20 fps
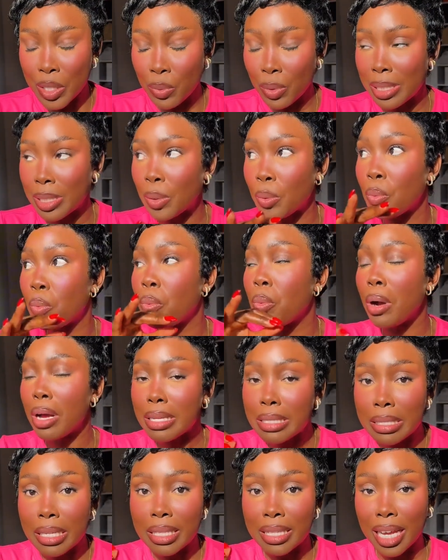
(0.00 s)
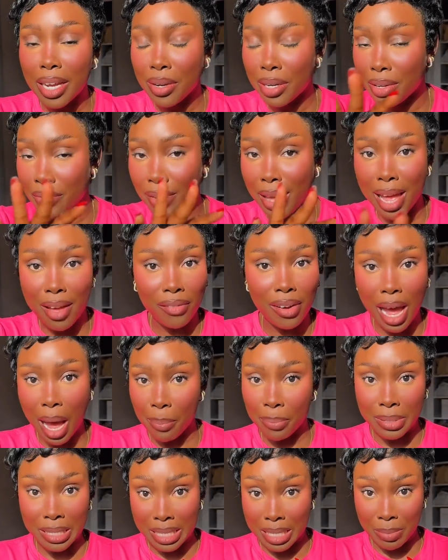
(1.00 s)
was the worst thing that could have ever
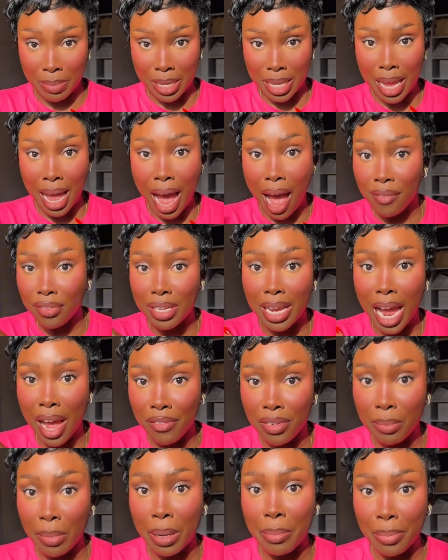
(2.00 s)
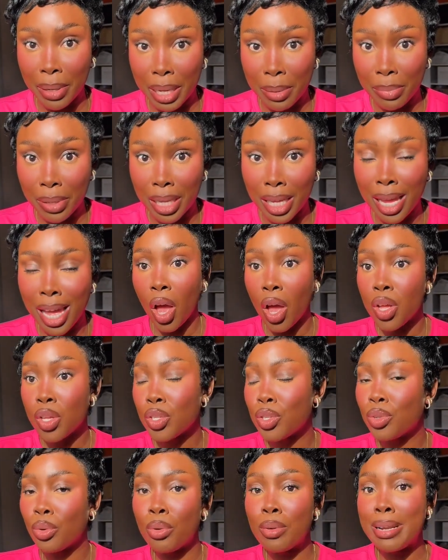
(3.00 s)
happened to me after having my baby.
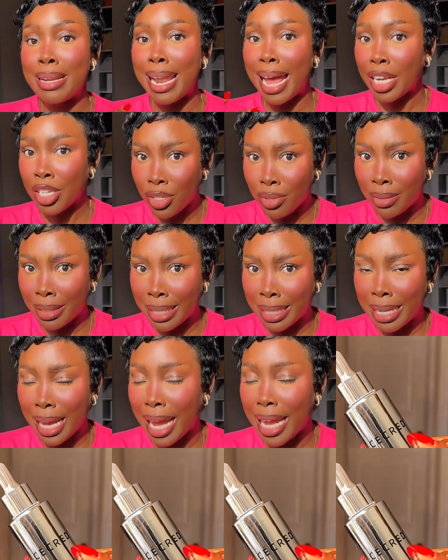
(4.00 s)
So naturally, I